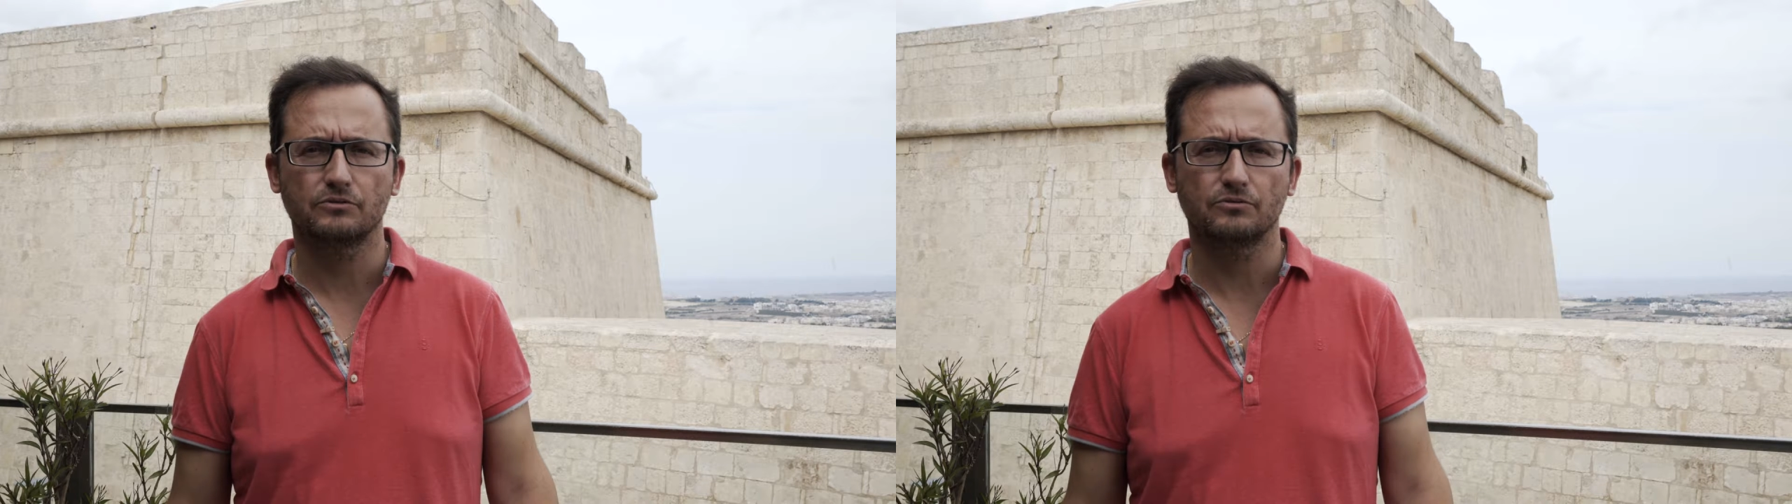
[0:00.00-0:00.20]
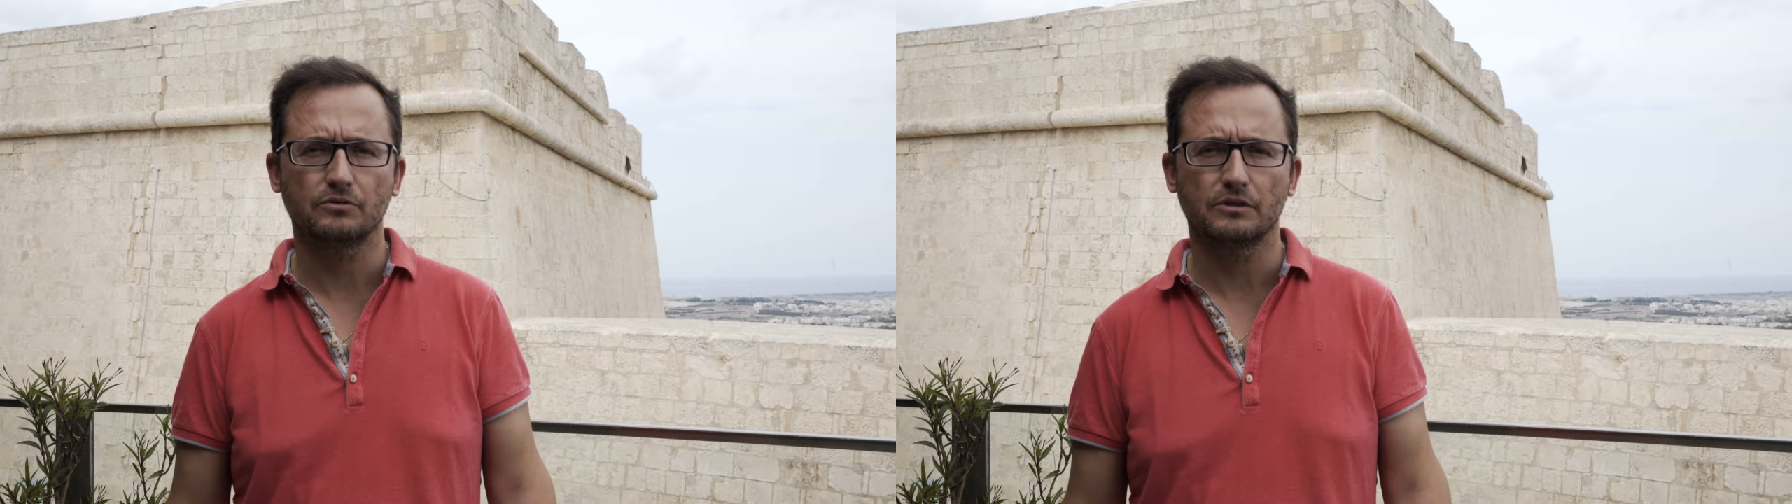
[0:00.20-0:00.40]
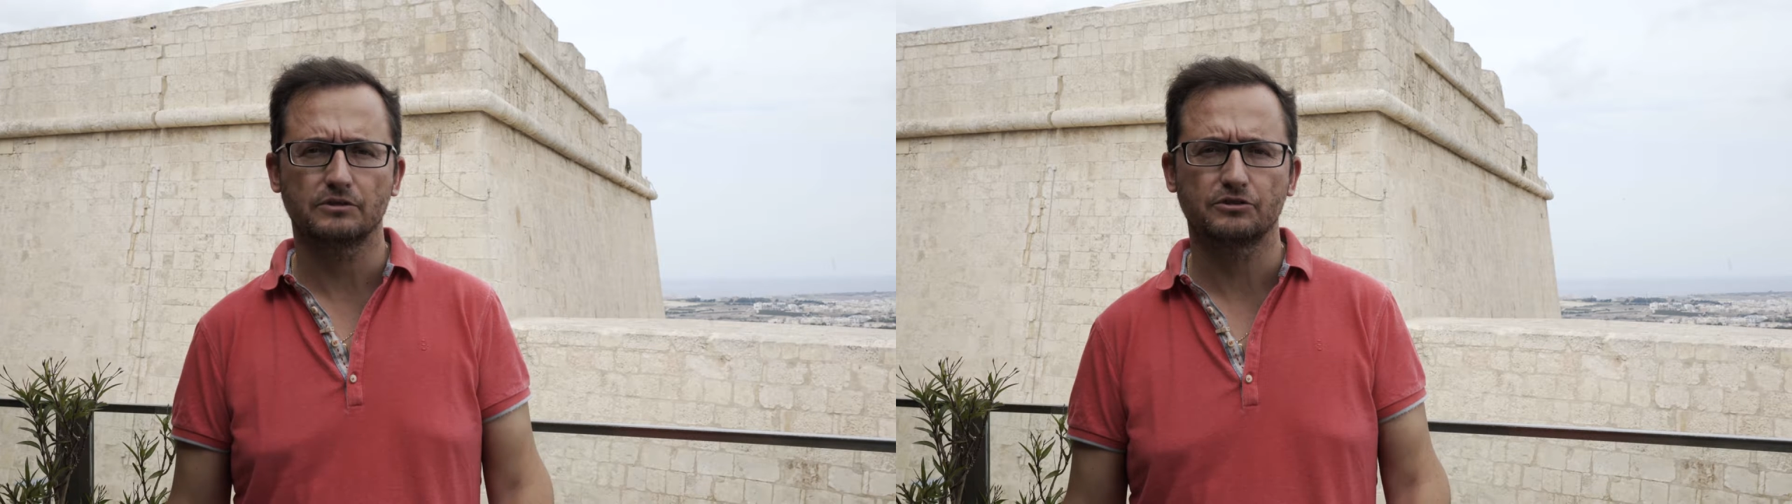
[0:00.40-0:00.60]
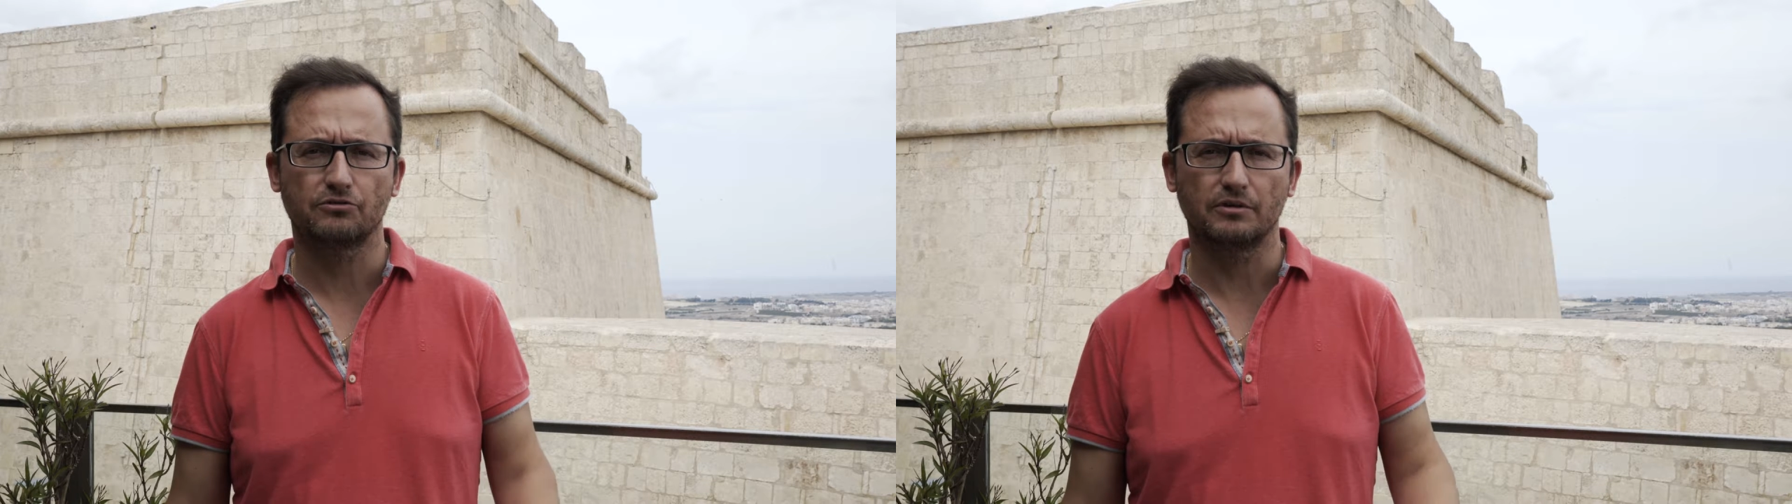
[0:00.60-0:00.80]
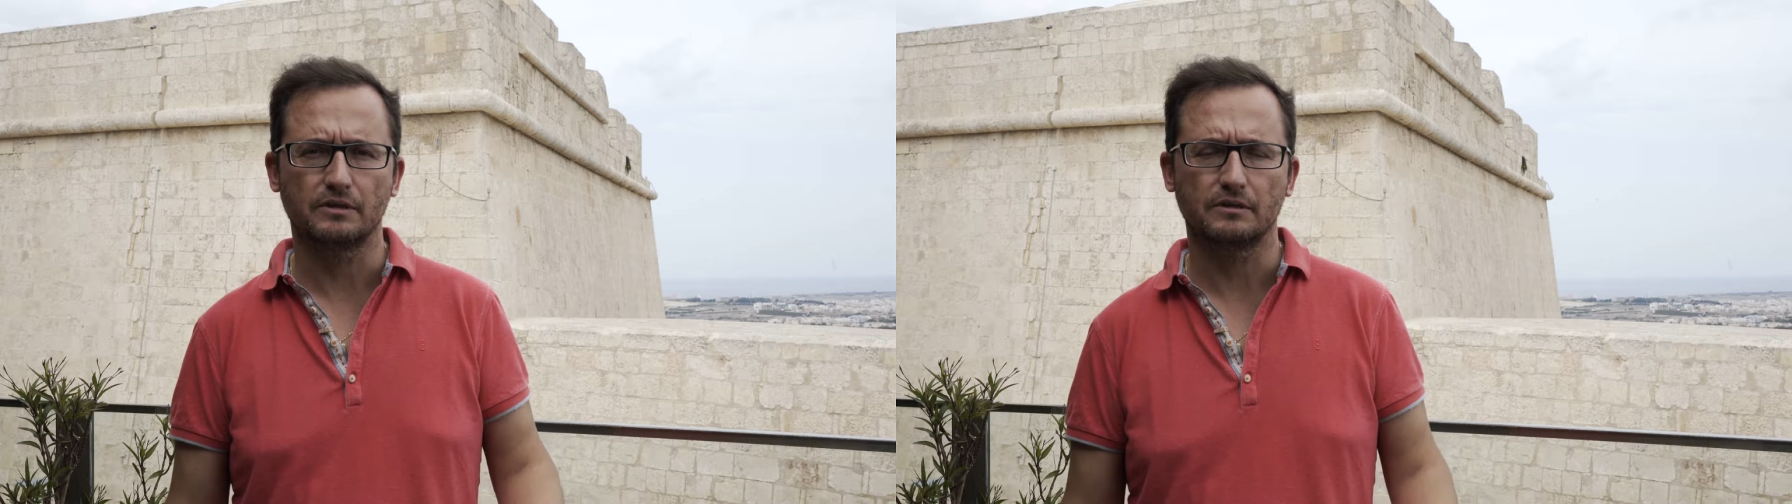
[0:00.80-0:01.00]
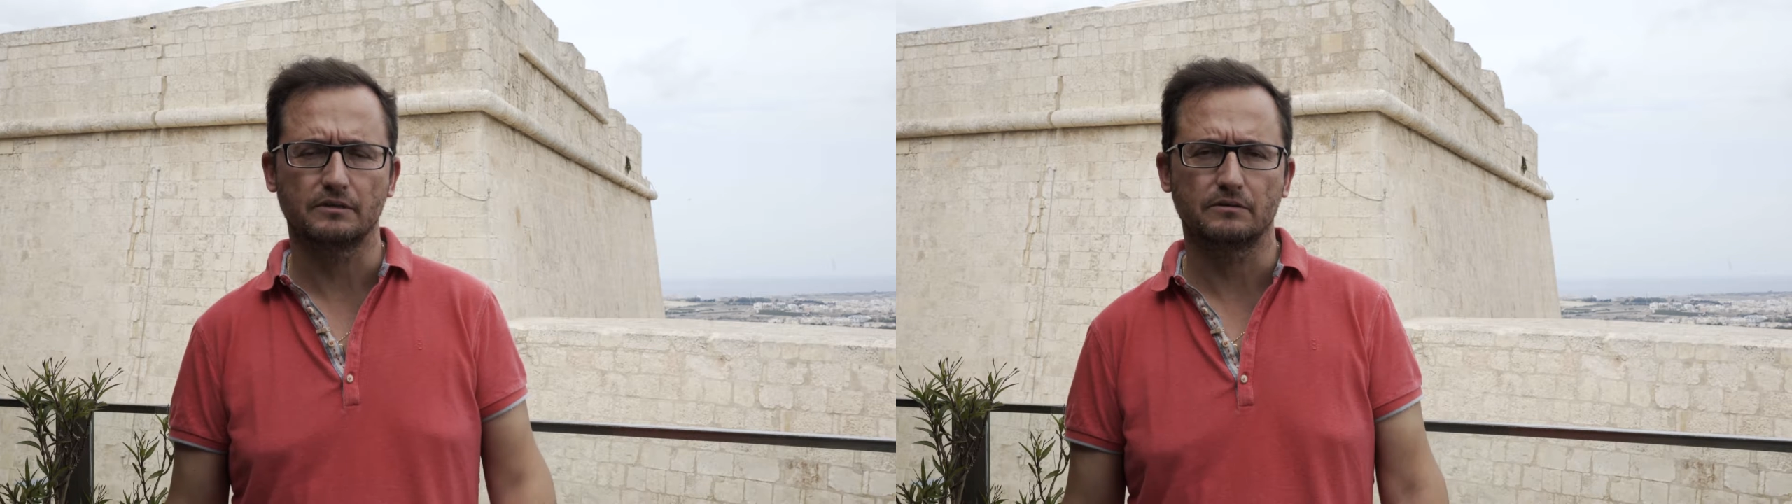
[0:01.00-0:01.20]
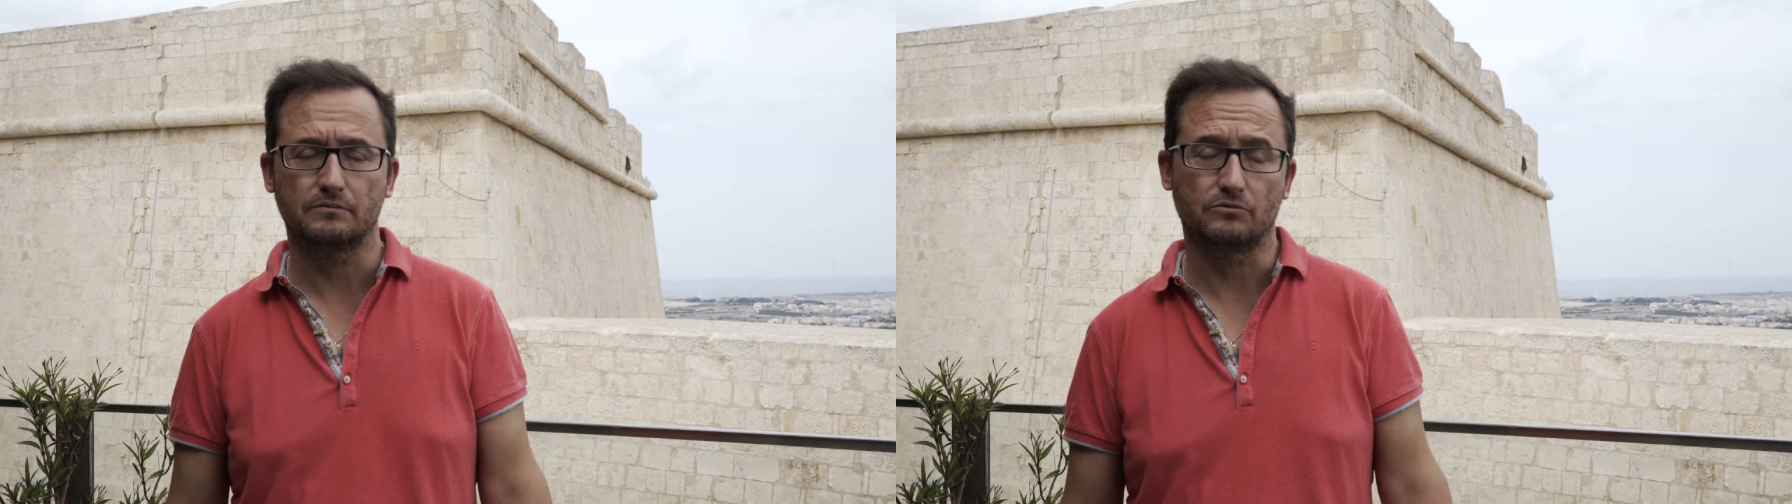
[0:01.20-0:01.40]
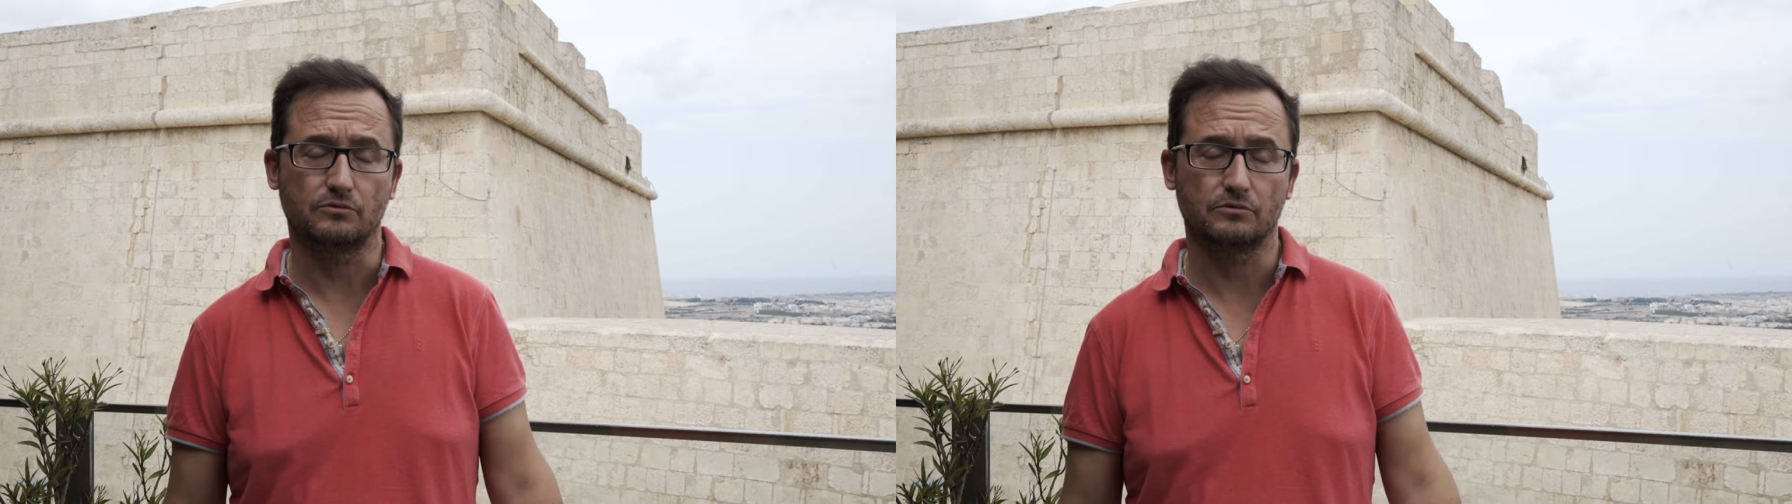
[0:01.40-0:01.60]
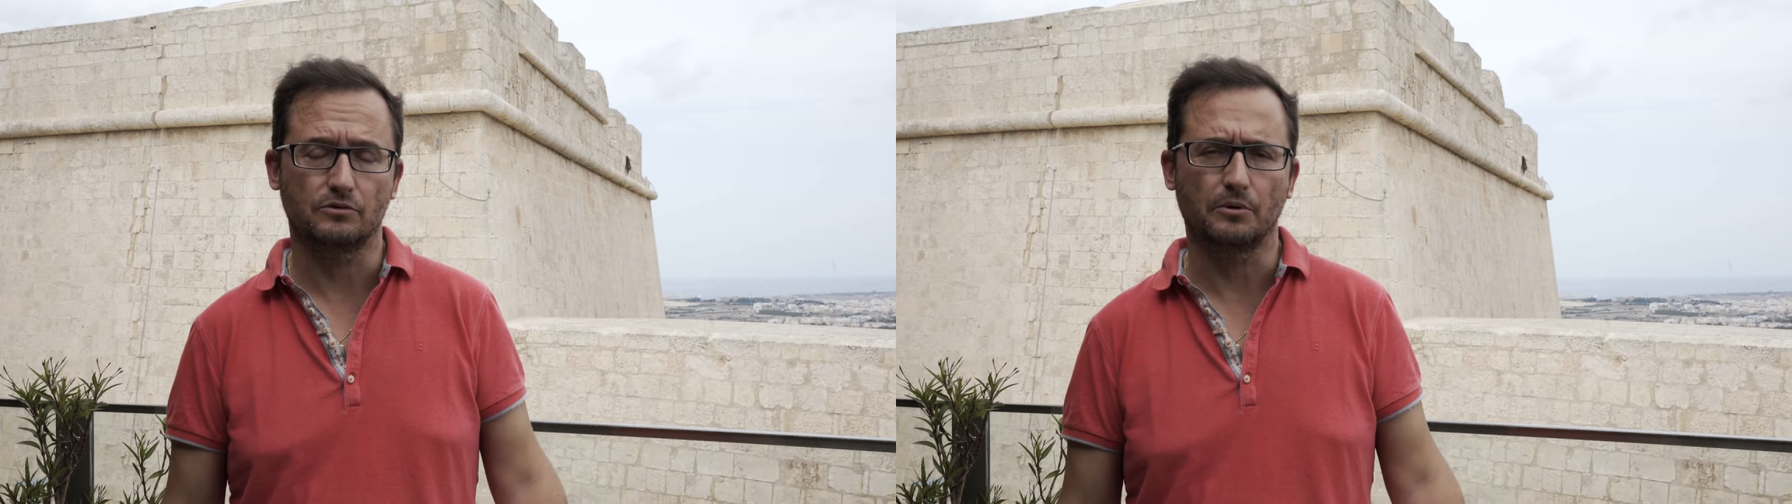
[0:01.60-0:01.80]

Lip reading: to